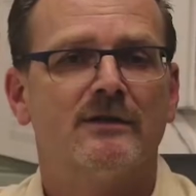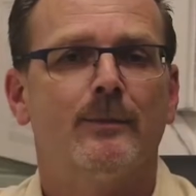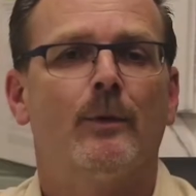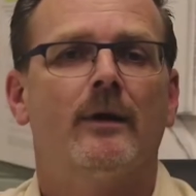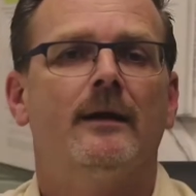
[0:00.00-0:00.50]

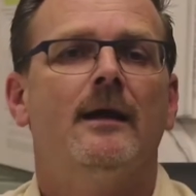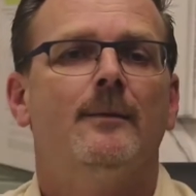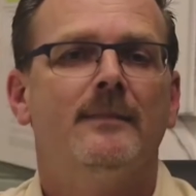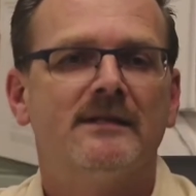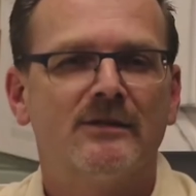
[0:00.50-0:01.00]
support,
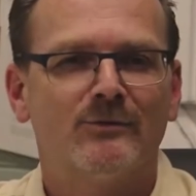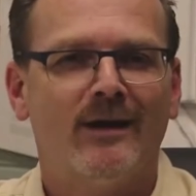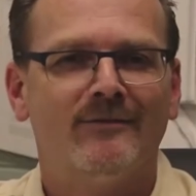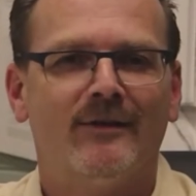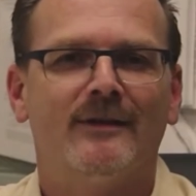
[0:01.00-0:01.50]
Mrs.
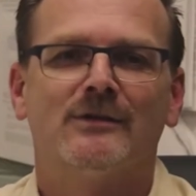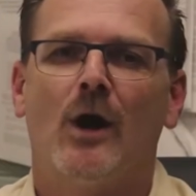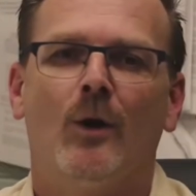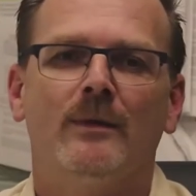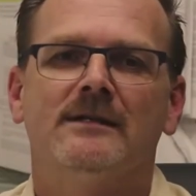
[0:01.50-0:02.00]
Grenville is
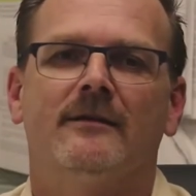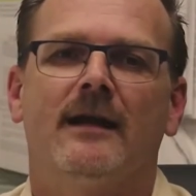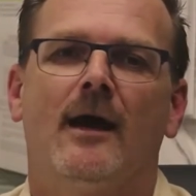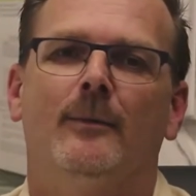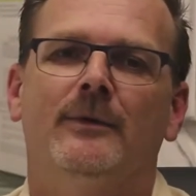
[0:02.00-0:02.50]
always there
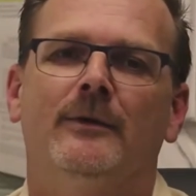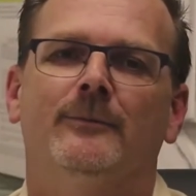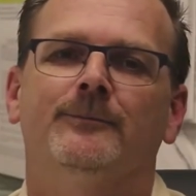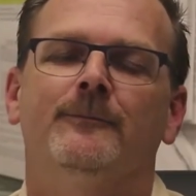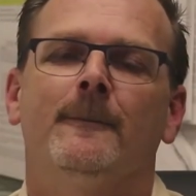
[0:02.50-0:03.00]
to help
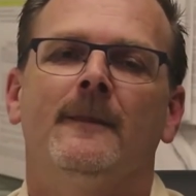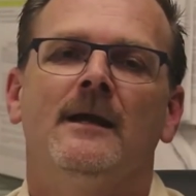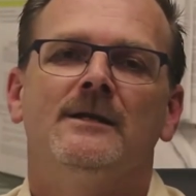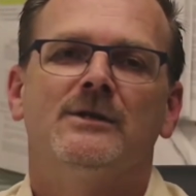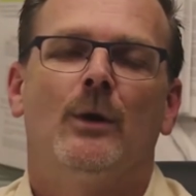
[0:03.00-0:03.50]

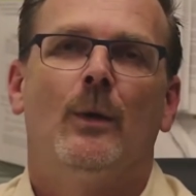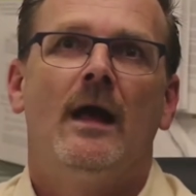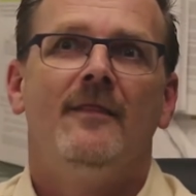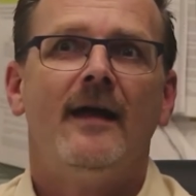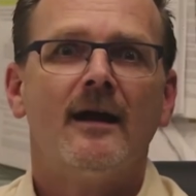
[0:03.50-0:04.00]
you. So
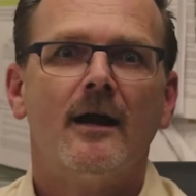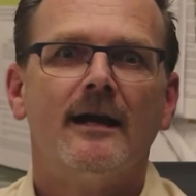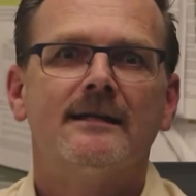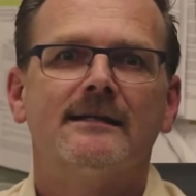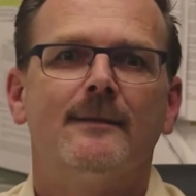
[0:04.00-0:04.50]
that
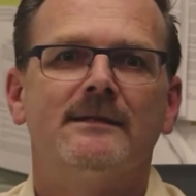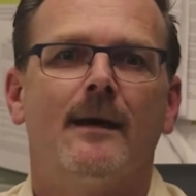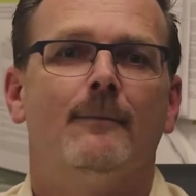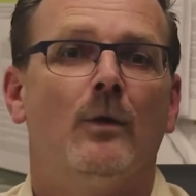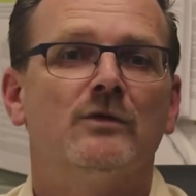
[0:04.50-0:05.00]
kind of sums
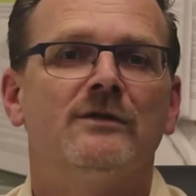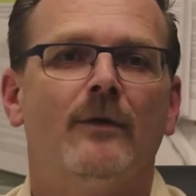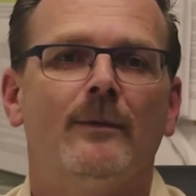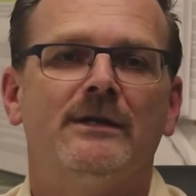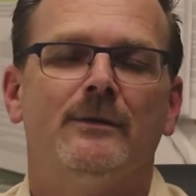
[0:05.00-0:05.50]
up most of
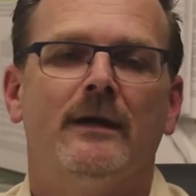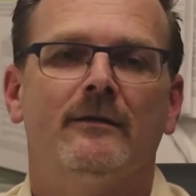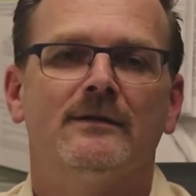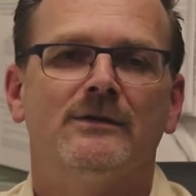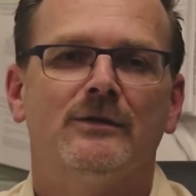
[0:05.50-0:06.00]
what we do
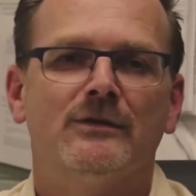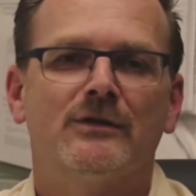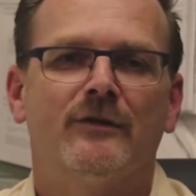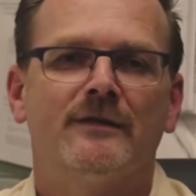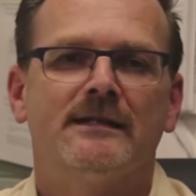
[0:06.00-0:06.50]
here in student
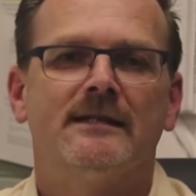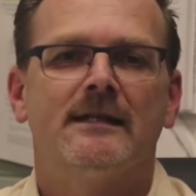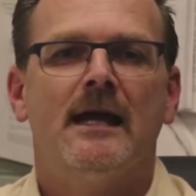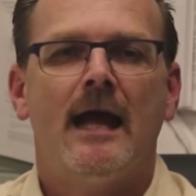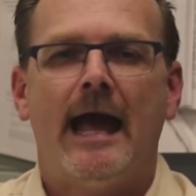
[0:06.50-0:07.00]
services.
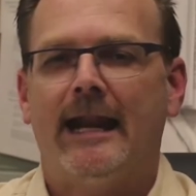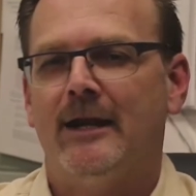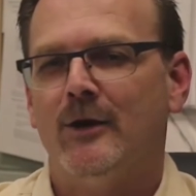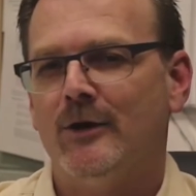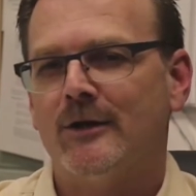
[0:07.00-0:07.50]
And
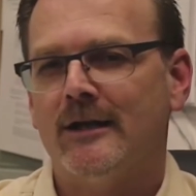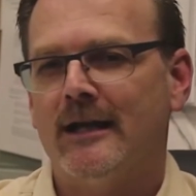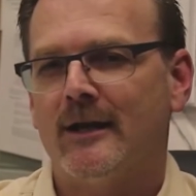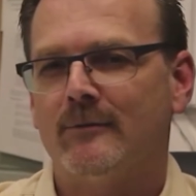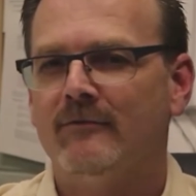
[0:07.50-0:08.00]
I know you're going to
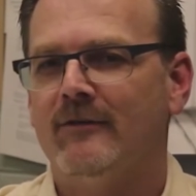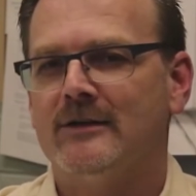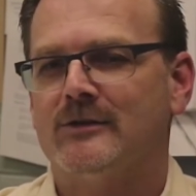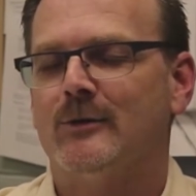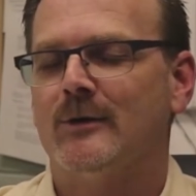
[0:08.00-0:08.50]
get a
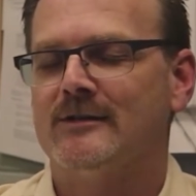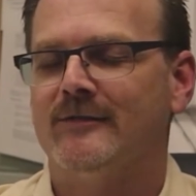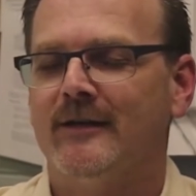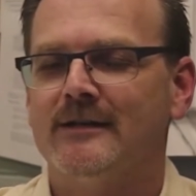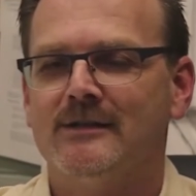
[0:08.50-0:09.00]
refresher course
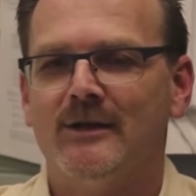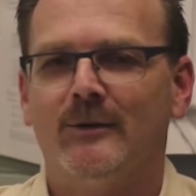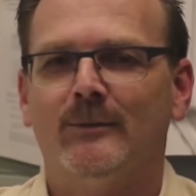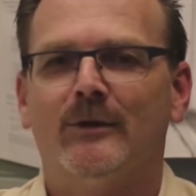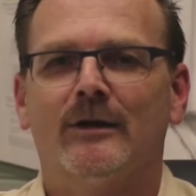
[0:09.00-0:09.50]
very
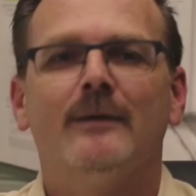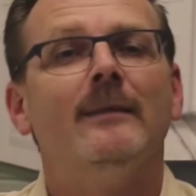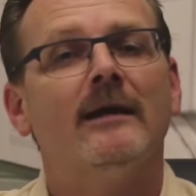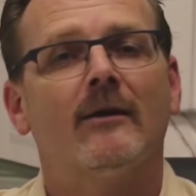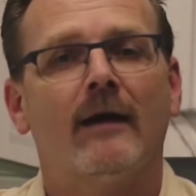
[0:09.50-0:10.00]
soon. You're going
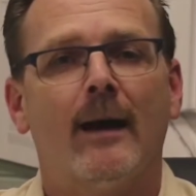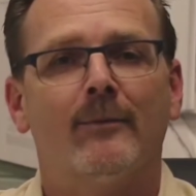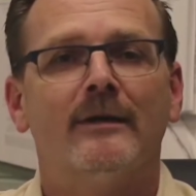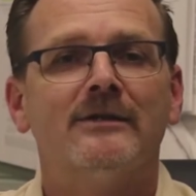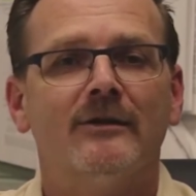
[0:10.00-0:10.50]
to meet our
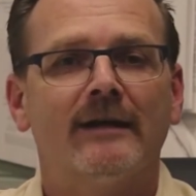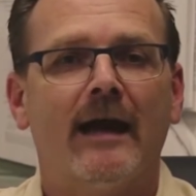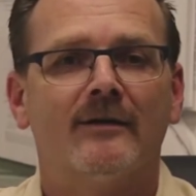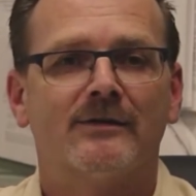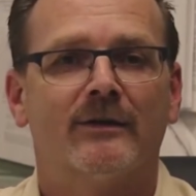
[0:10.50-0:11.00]
Aboriginal
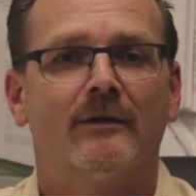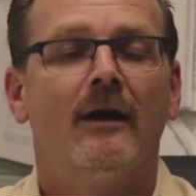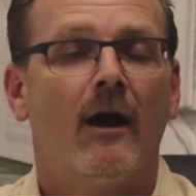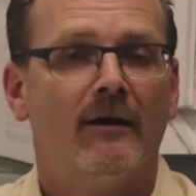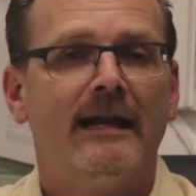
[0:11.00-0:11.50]

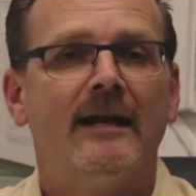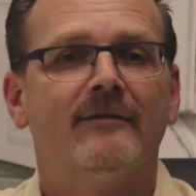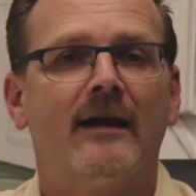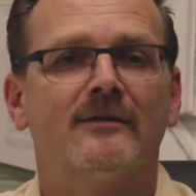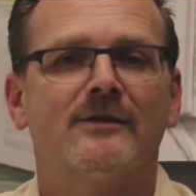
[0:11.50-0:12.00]
counselor, our
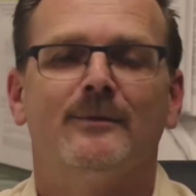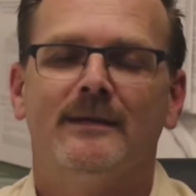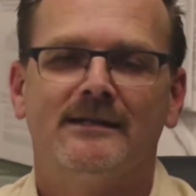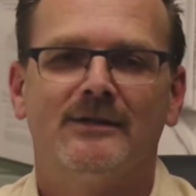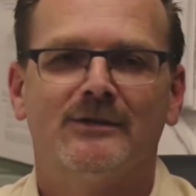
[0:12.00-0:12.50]
Native counselor,
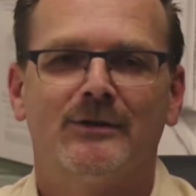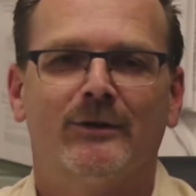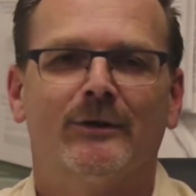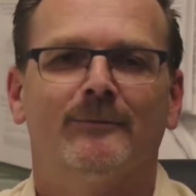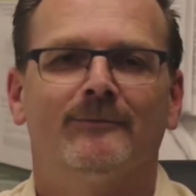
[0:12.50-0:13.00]
Mrs.
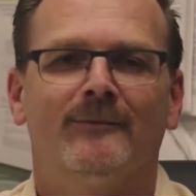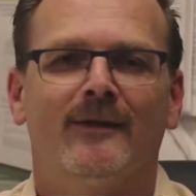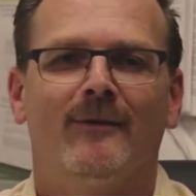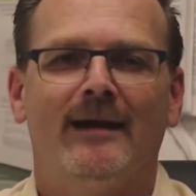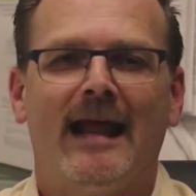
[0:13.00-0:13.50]
Turner.
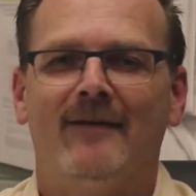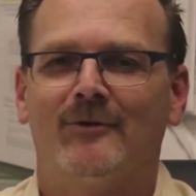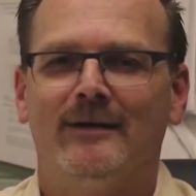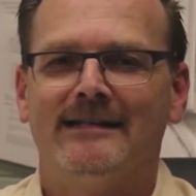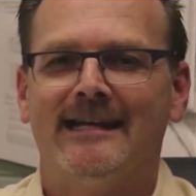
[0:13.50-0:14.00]
All right, have a
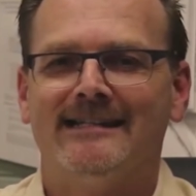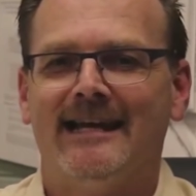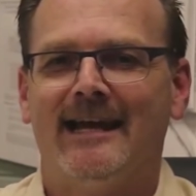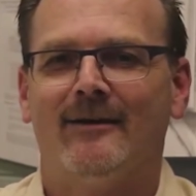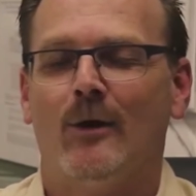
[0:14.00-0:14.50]
great day.
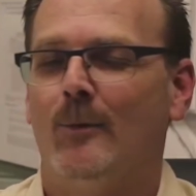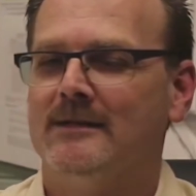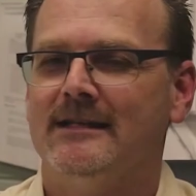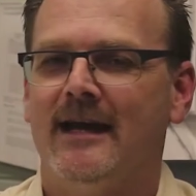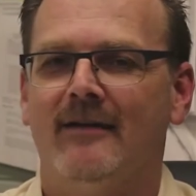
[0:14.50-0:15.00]
Take care. Hope to
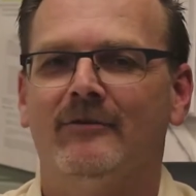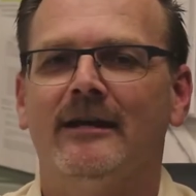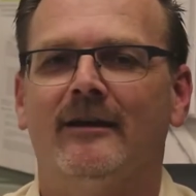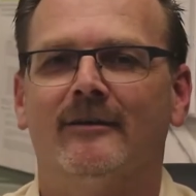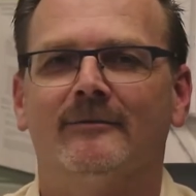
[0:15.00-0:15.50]
see you every
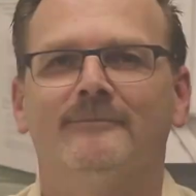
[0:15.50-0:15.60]
year.